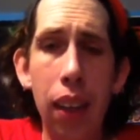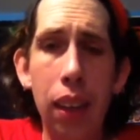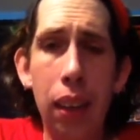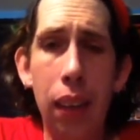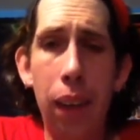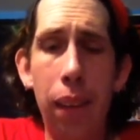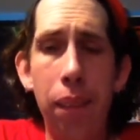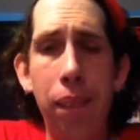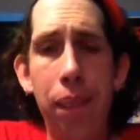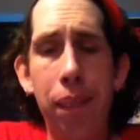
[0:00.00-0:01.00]
So,
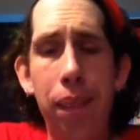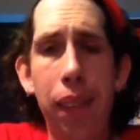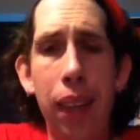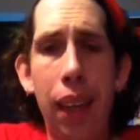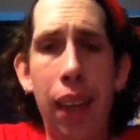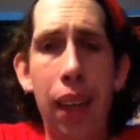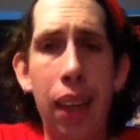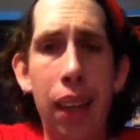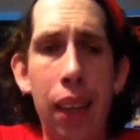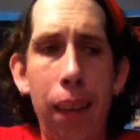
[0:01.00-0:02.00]

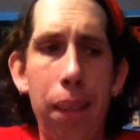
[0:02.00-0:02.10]
uh,